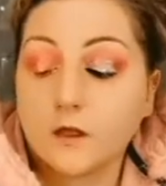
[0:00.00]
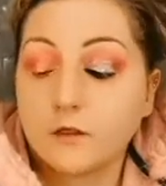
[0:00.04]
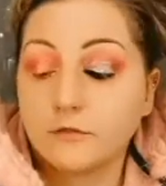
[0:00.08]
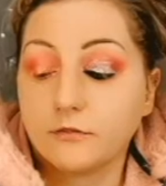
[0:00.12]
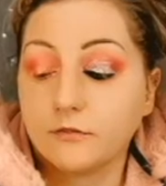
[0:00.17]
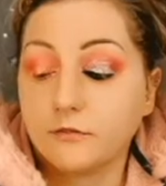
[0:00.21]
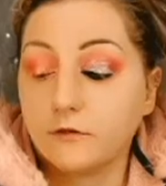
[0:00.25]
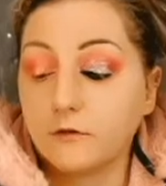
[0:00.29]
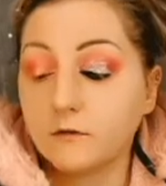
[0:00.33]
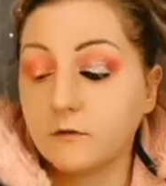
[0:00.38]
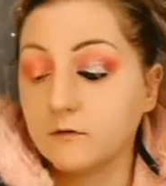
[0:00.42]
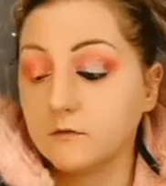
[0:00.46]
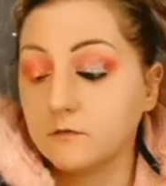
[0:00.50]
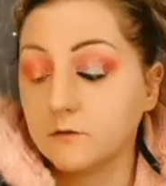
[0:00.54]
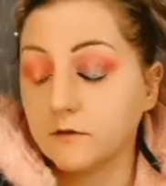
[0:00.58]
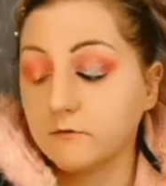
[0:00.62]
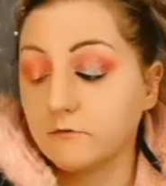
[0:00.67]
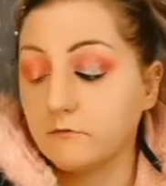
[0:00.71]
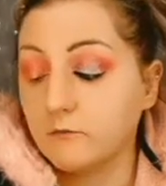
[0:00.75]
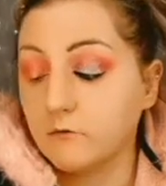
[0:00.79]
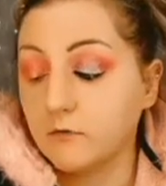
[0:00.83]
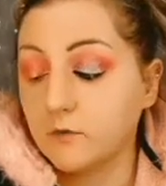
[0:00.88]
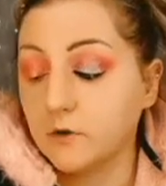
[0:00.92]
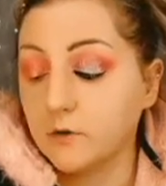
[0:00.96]
the
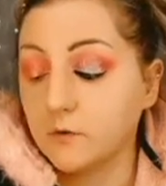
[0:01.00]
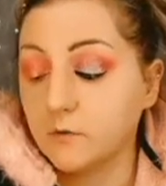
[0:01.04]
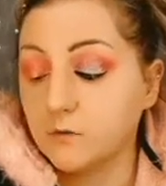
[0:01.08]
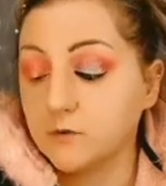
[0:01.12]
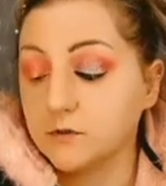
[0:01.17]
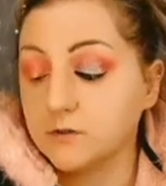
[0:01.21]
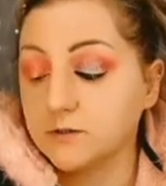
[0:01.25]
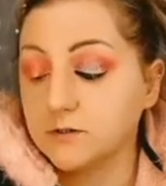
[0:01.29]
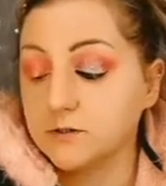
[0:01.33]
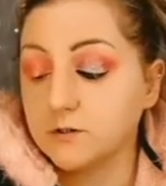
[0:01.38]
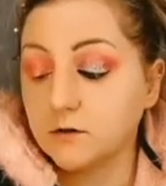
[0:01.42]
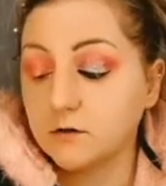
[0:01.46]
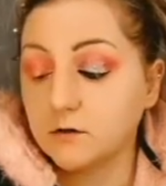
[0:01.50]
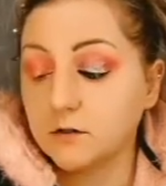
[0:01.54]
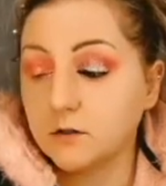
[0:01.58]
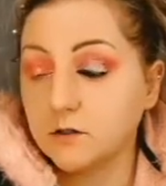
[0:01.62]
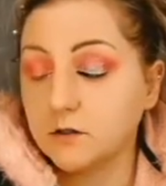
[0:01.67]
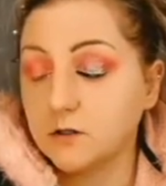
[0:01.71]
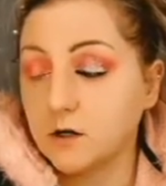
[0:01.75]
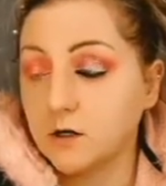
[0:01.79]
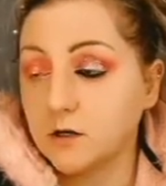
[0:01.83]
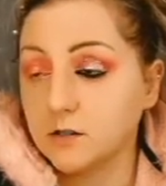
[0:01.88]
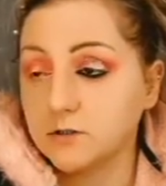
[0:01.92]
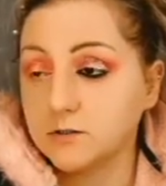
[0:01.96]
giveaway was stuck
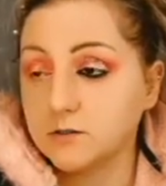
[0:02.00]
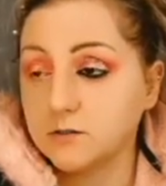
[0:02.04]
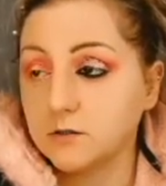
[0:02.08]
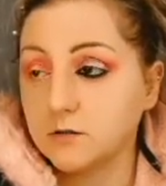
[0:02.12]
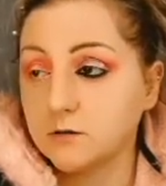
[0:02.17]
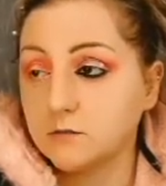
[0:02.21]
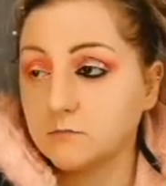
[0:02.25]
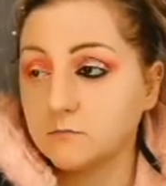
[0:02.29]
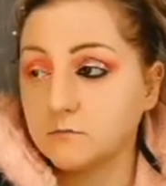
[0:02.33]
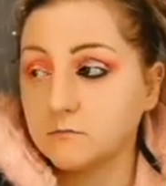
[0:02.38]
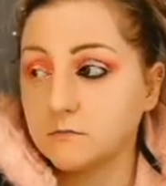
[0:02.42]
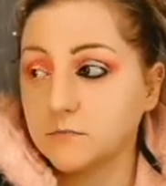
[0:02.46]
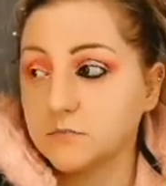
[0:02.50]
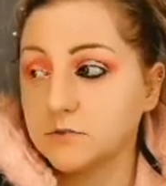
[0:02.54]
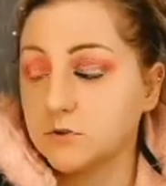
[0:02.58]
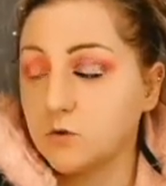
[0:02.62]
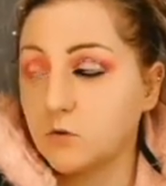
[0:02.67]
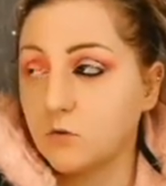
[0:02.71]
in customs,